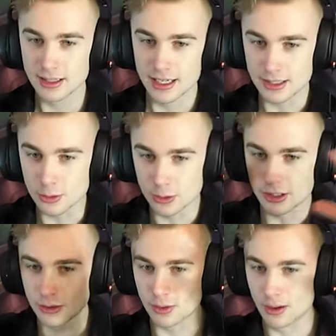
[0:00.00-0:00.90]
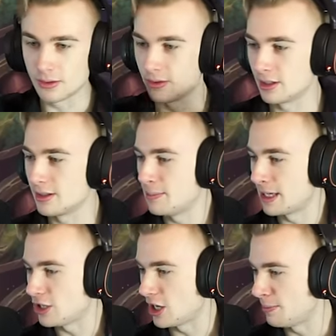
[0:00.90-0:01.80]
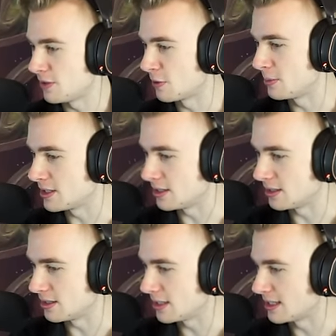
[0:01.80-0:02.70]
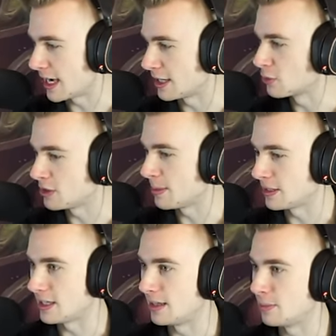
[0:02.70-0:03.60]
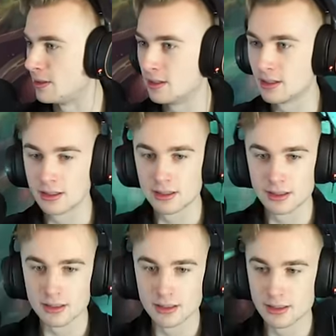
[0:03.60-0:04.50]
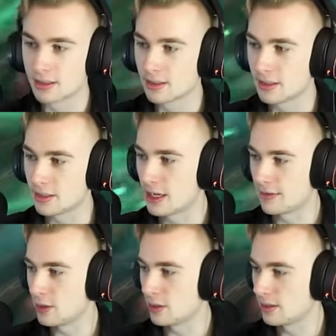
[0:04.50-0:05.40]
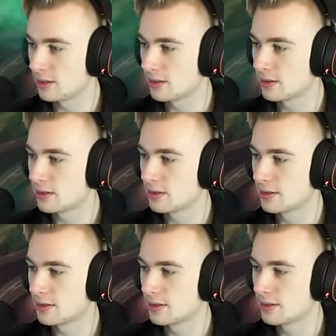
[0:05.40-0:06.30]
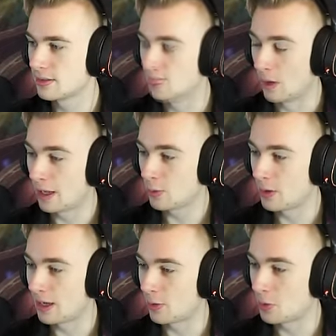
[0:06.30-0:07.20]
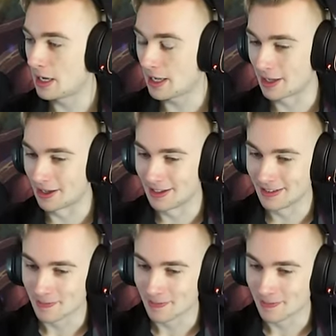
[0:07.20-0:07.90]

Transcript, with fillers: and it's going to delete my champion from existence. That's actually what's about to happen. This is not even. Well, well, well.